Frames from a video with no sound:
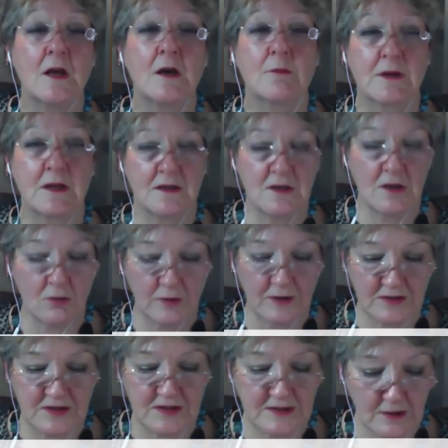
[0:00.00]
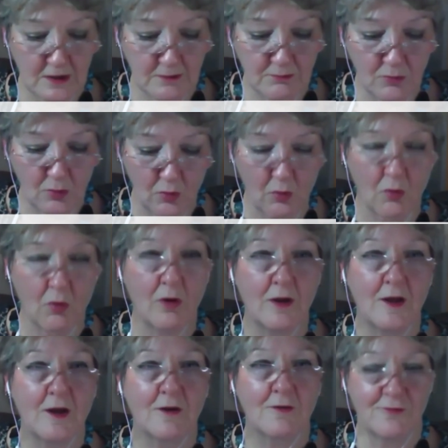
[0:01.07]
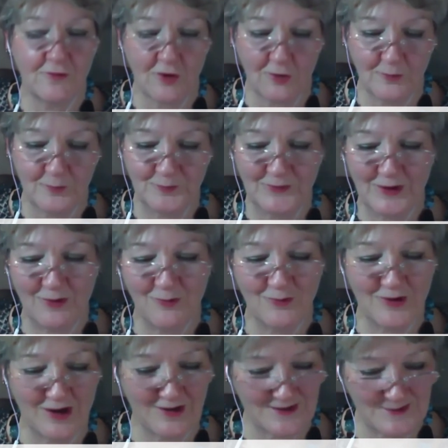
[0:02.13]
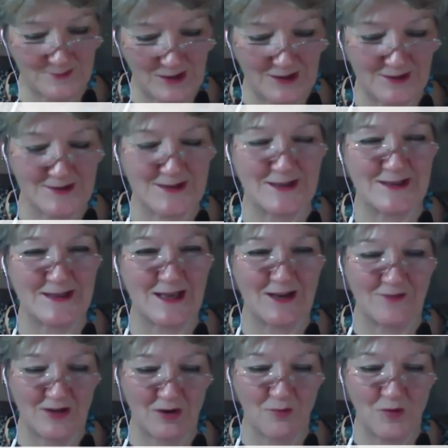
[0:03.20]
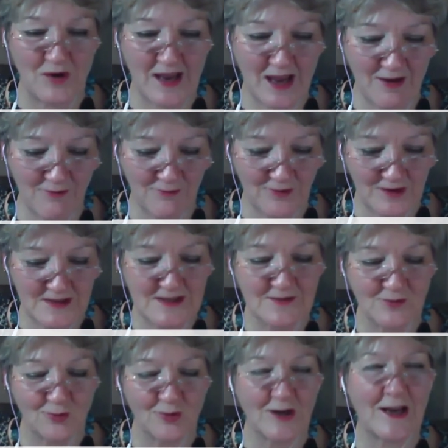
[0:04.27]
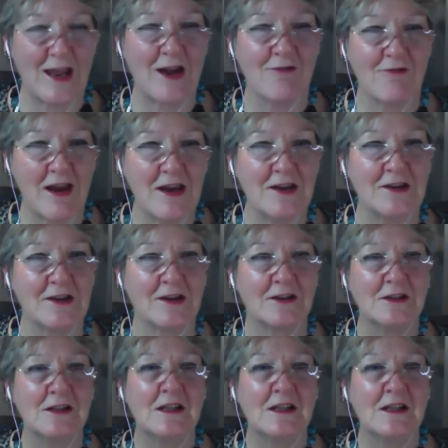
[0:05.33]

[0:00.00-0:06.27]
But I know we're going to learn more from our speakers this evening. We have, first of all, Clare Rayner,